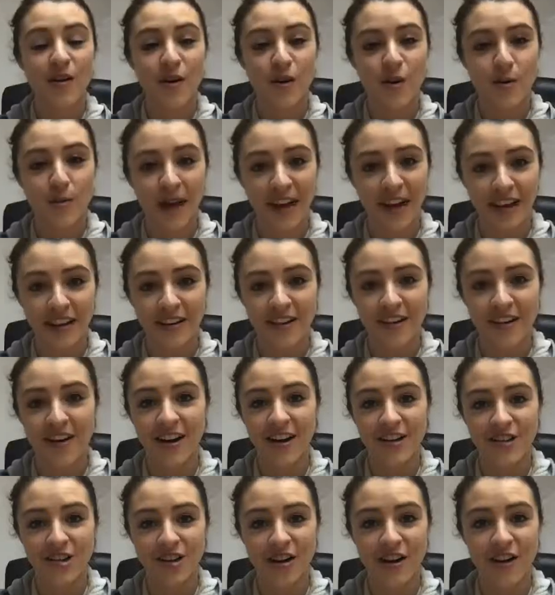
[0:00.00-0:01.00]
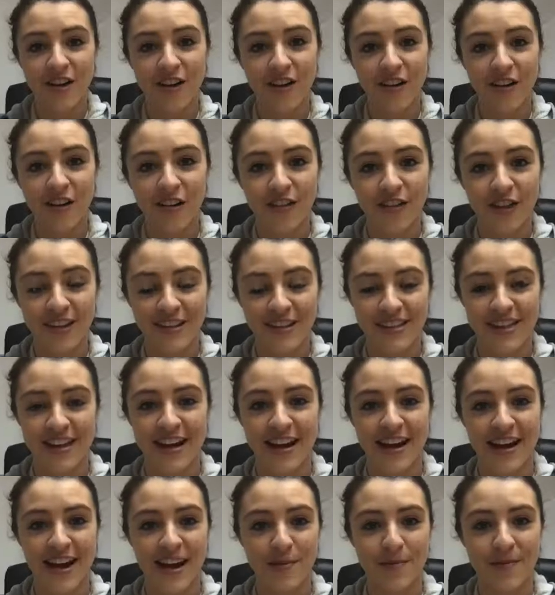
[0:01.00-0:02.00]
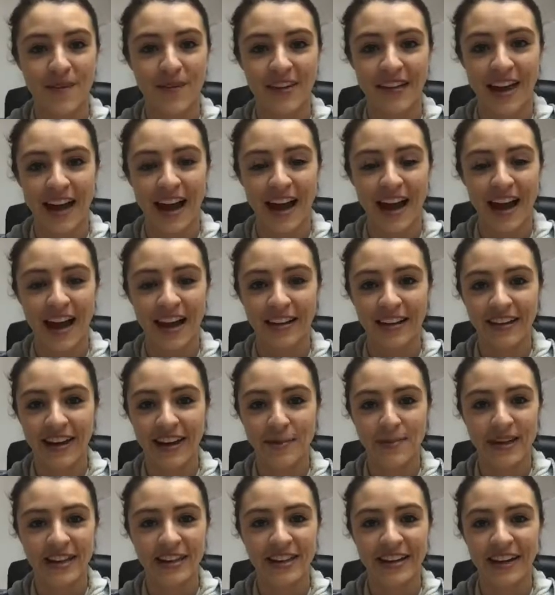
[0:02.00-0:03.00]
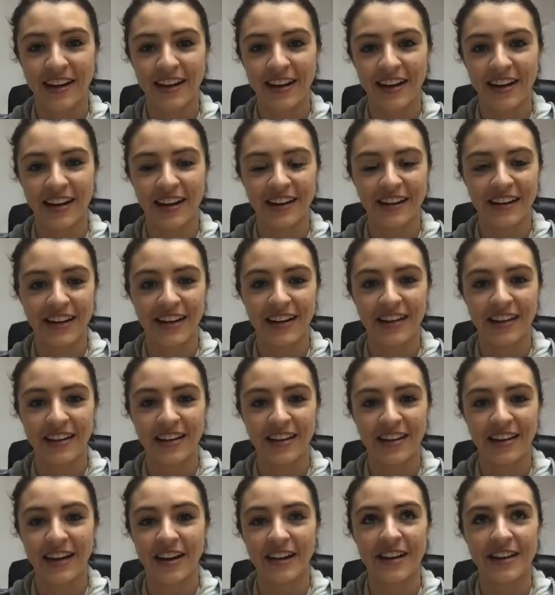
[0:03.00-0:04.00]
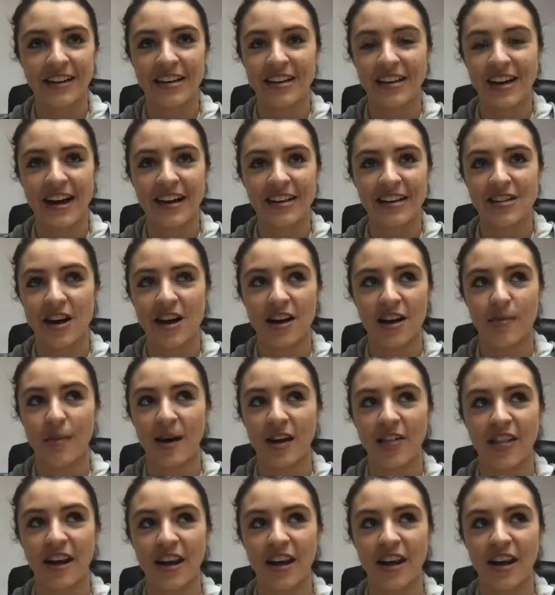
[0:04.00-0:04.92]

my gosh, all the time. Yeah. I mean, Garrett and I talk about that